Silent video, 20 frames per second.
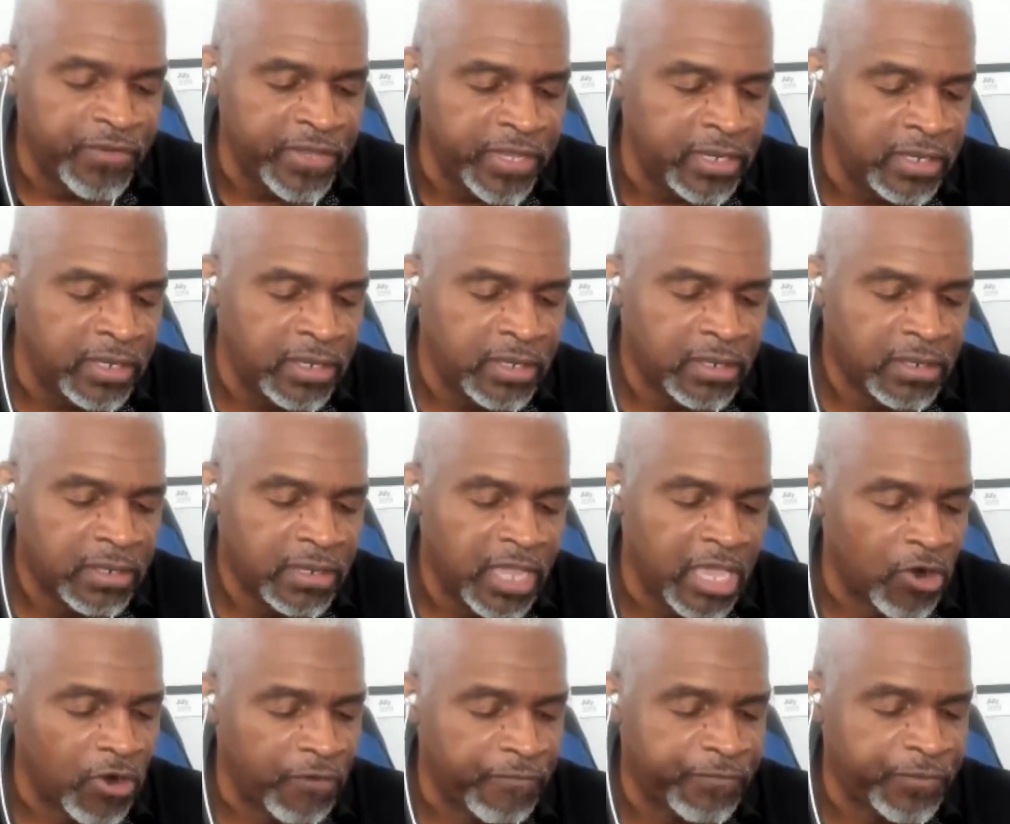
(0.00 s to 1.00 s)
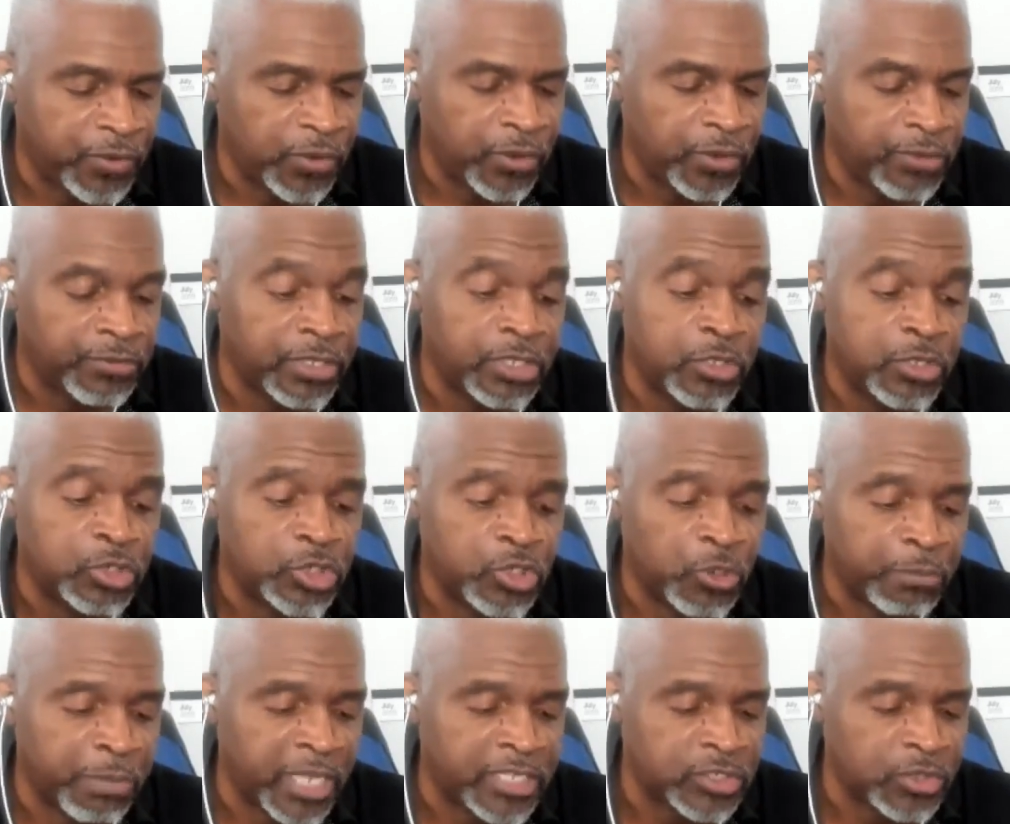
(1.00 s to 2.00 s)
have eaten and are full, then you
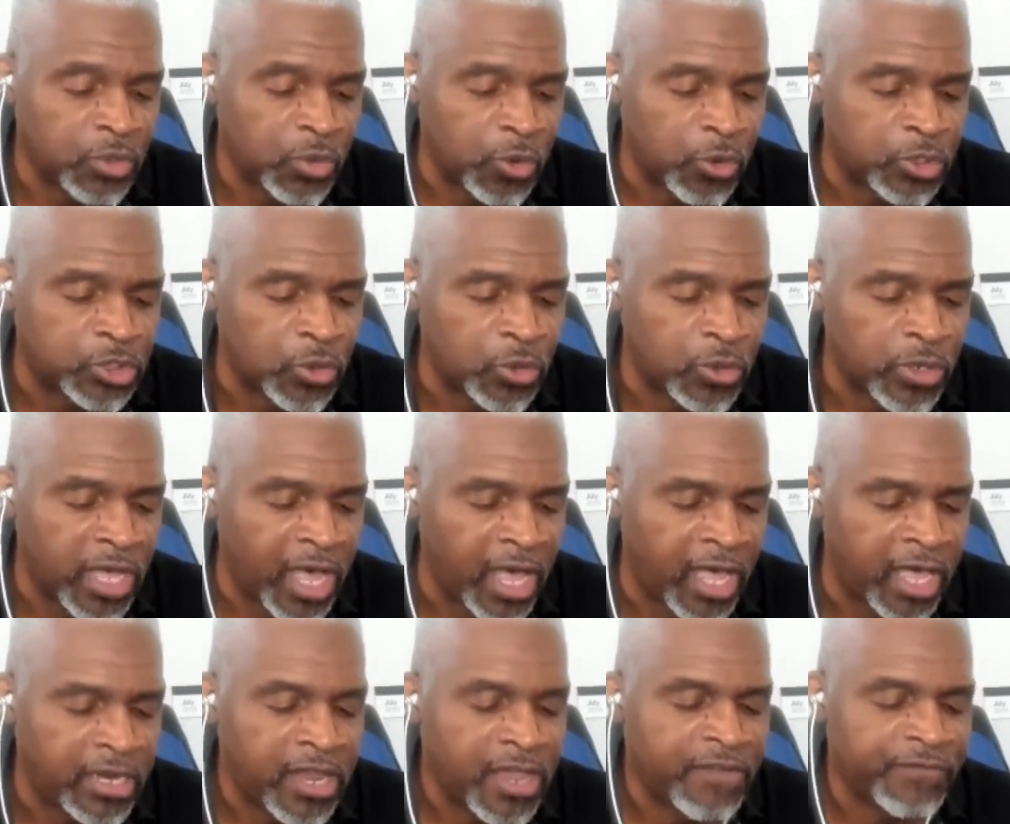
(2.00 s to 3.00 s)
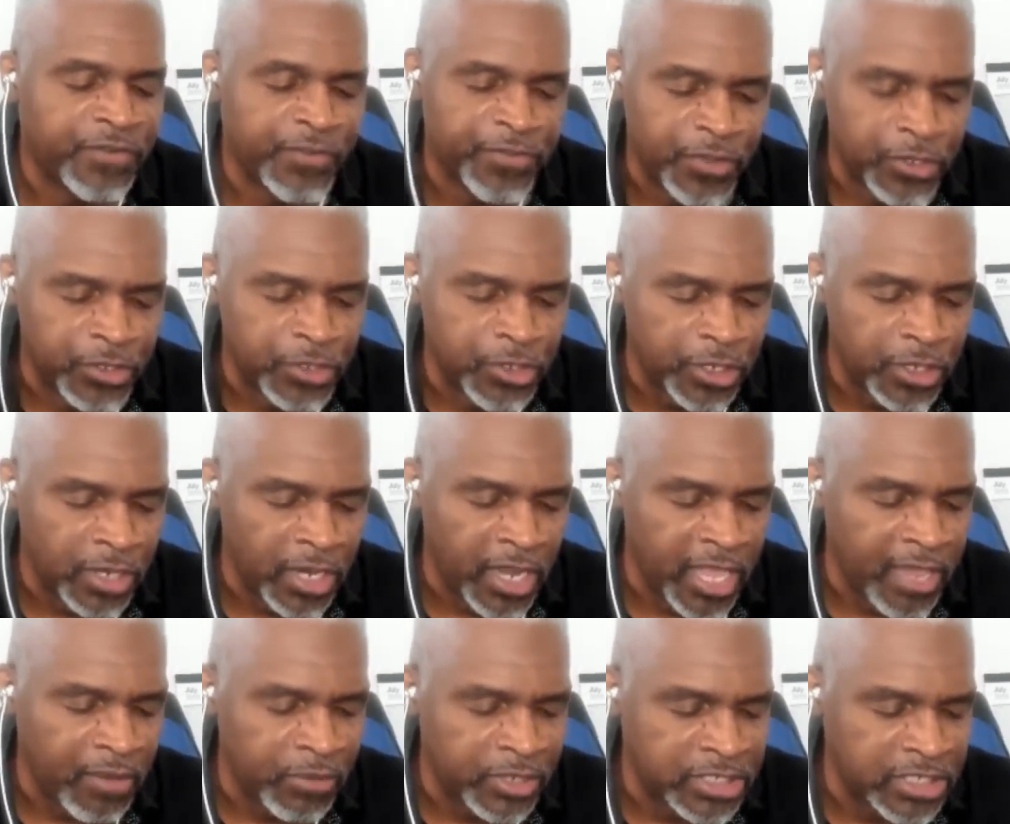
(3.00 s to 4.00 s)
shall bless the Lord your God for the good
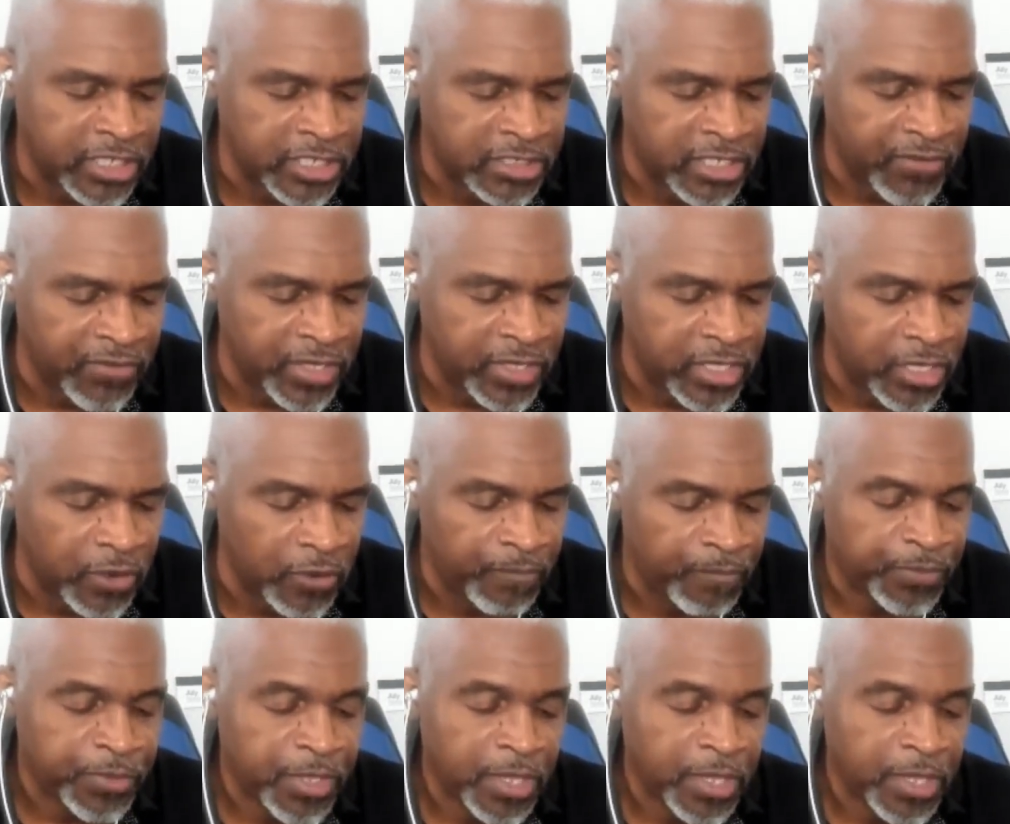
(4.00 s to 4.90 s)
land which he has given you.